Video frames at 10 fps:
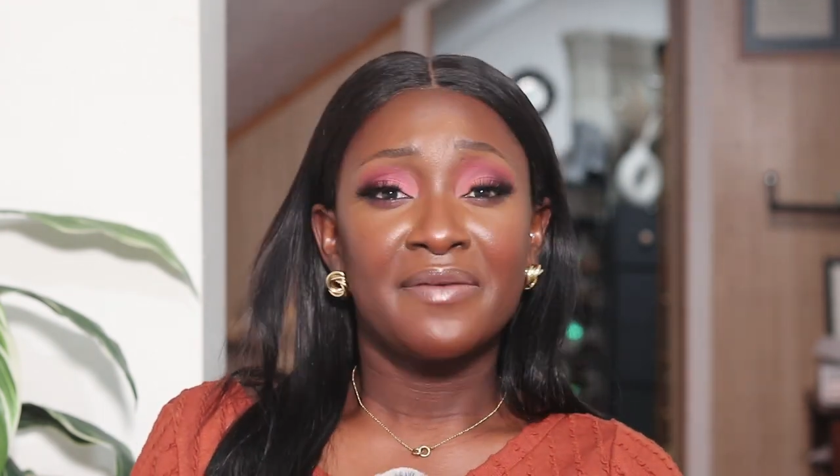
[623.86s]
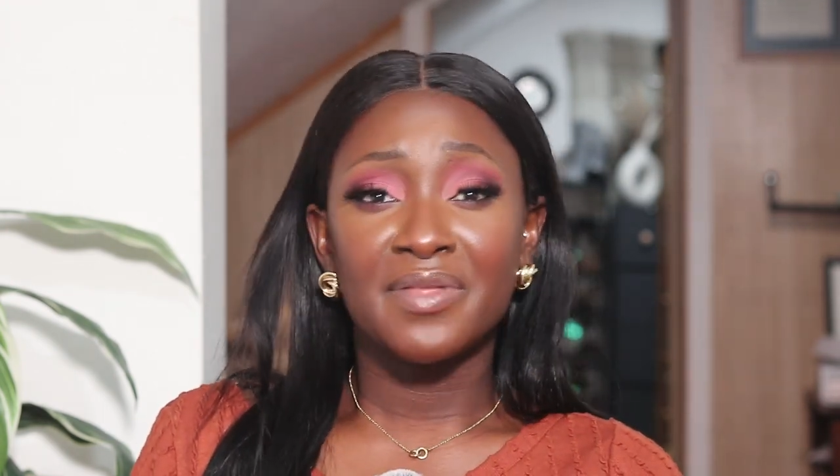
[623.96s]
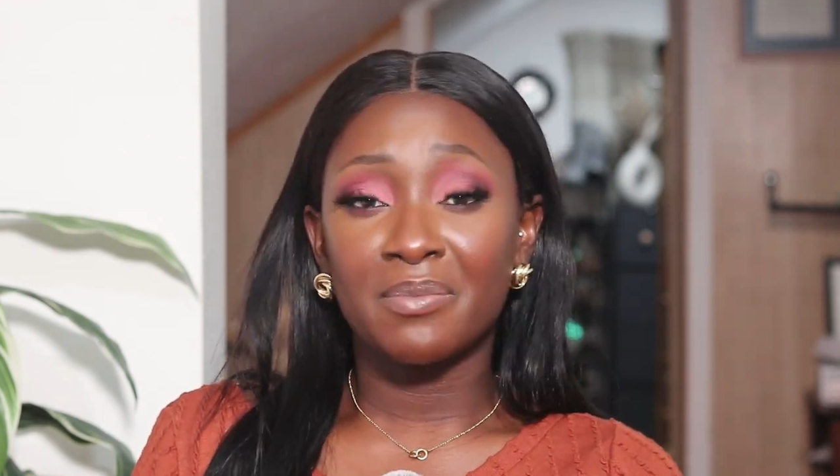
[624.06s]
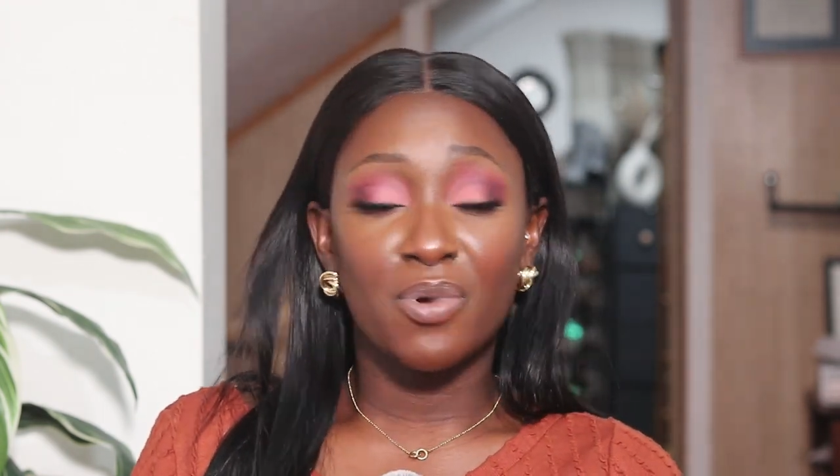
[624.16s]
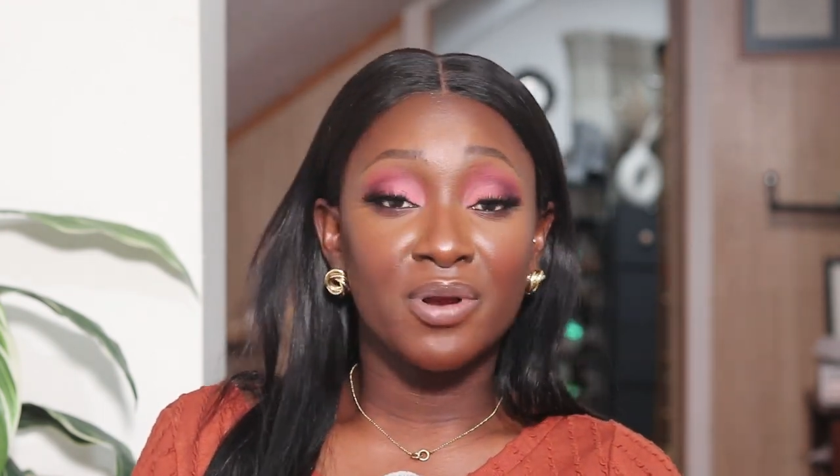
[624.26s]
even
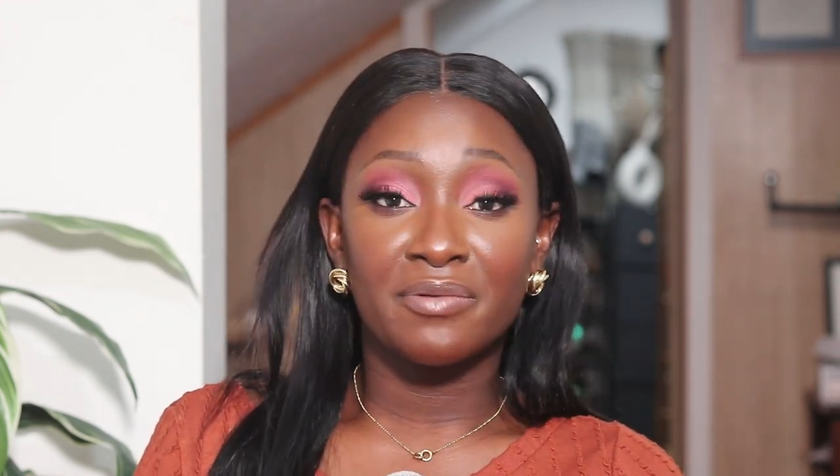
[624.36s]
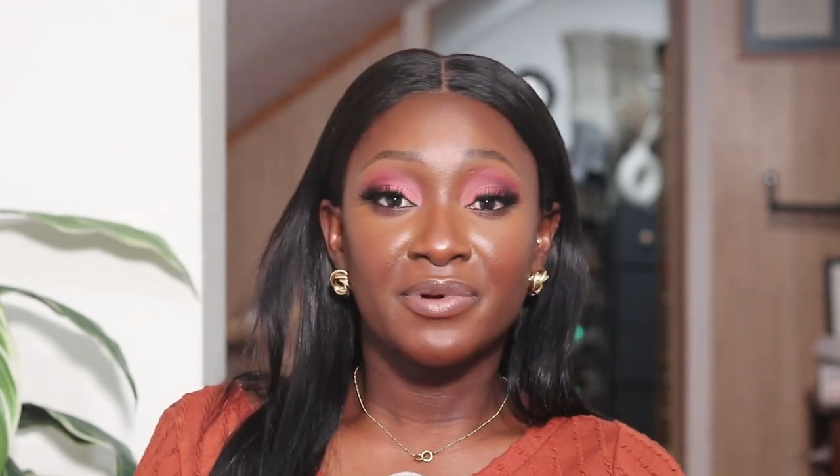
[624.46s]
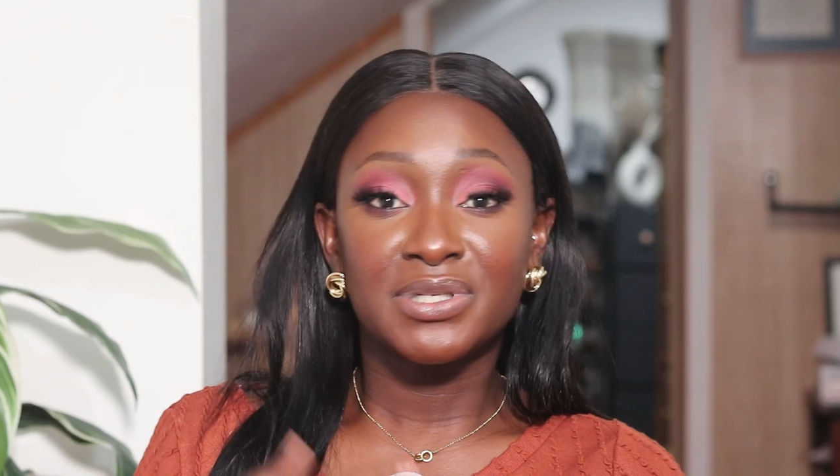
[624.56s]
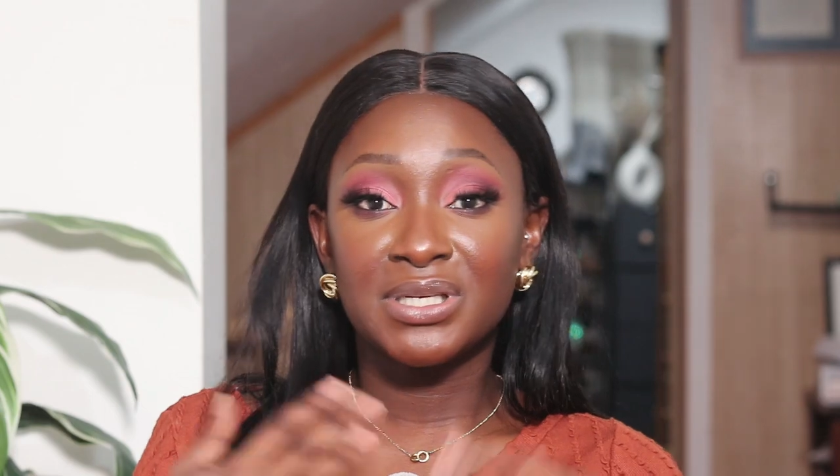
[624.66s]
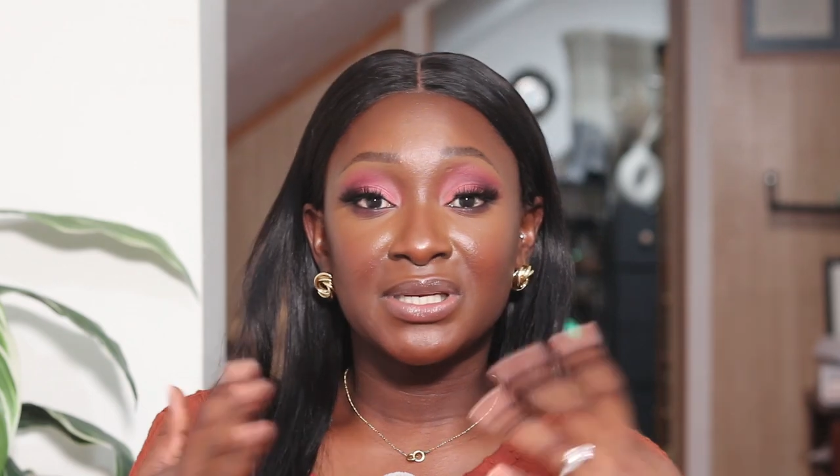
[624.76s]
the morning
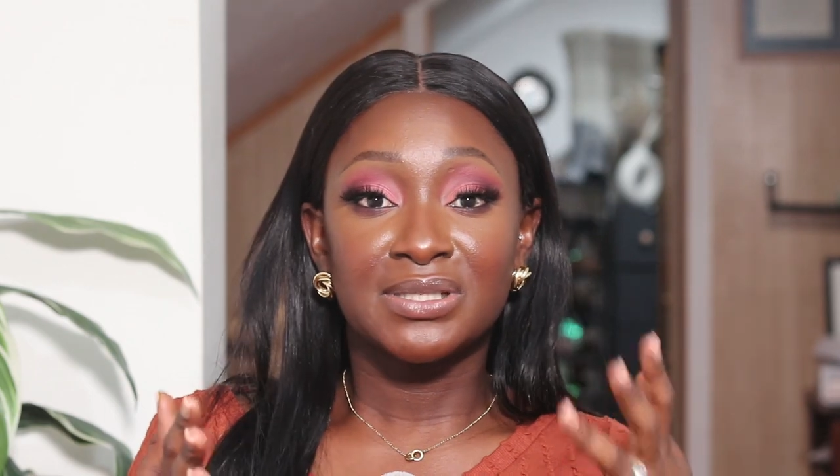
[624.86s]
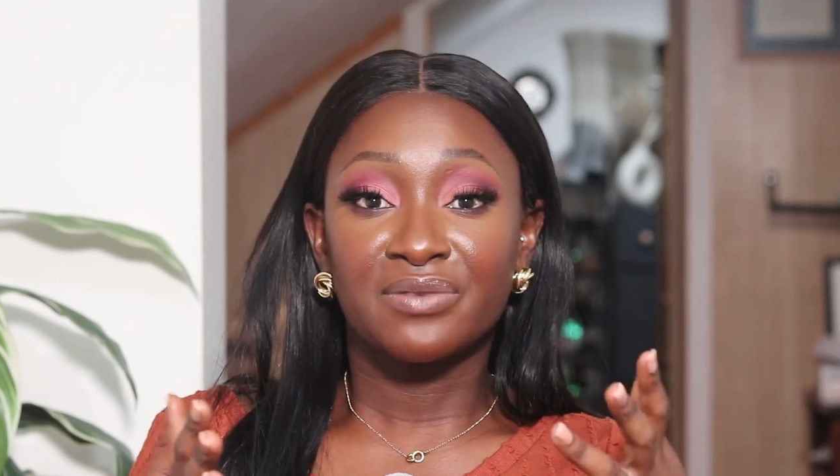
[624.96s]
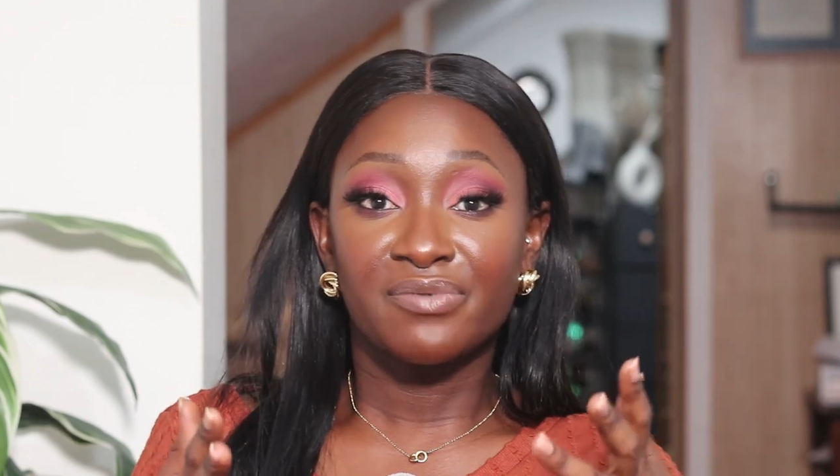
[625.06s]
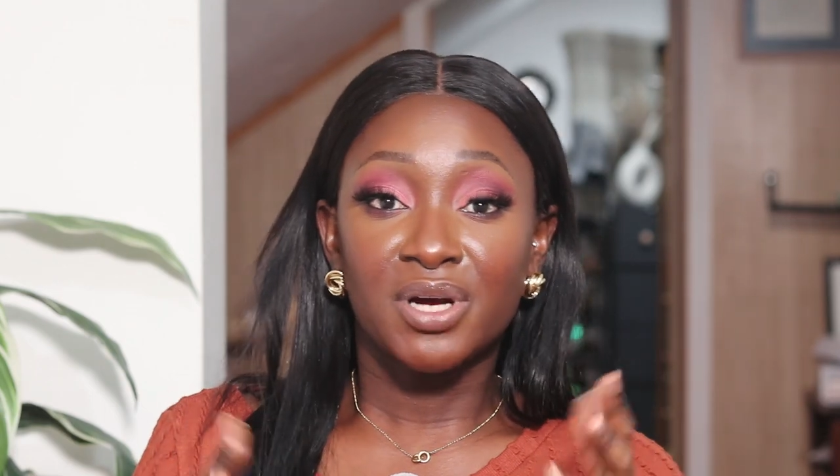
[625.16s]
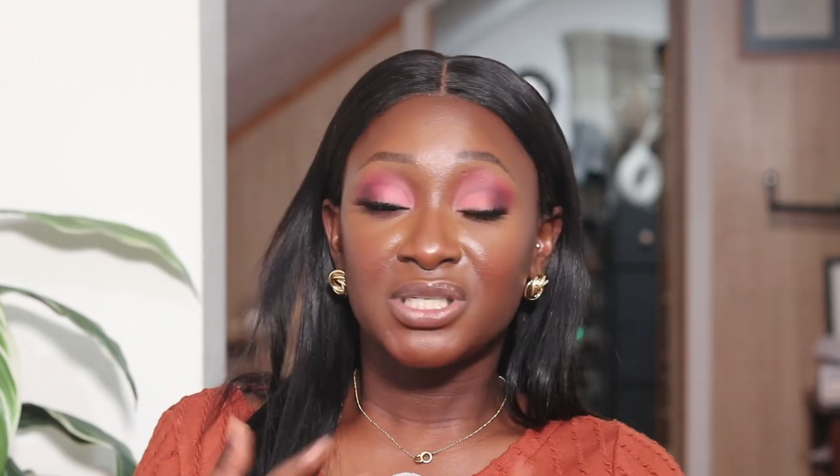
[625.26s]
routine is
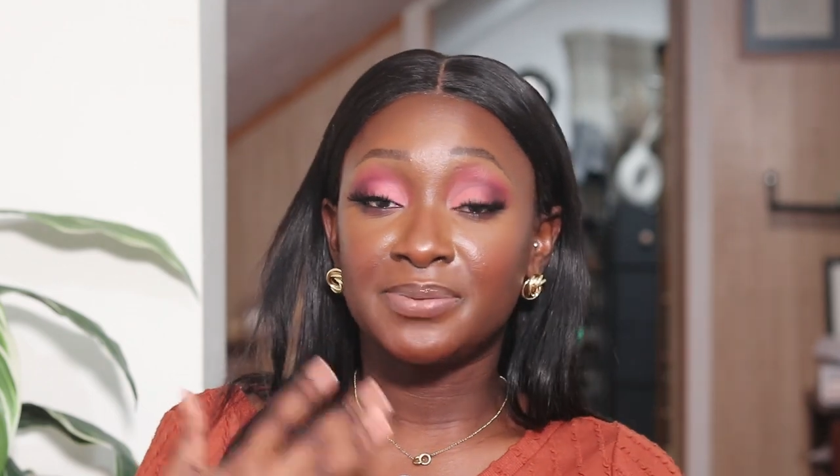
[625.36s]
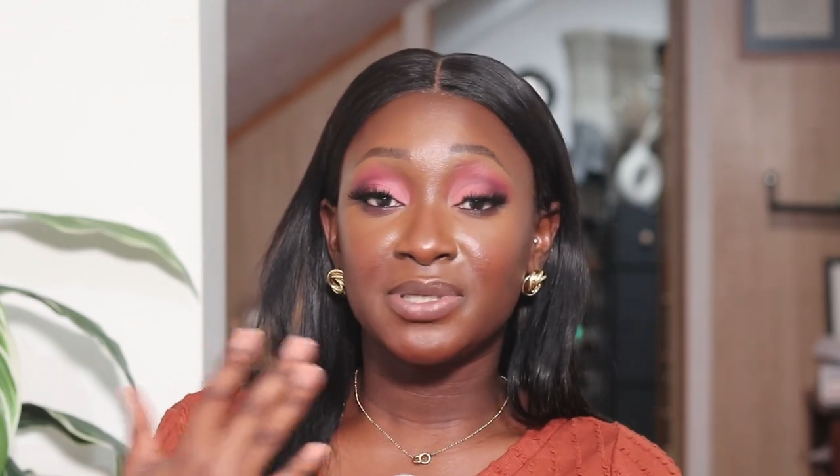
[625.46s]
a rush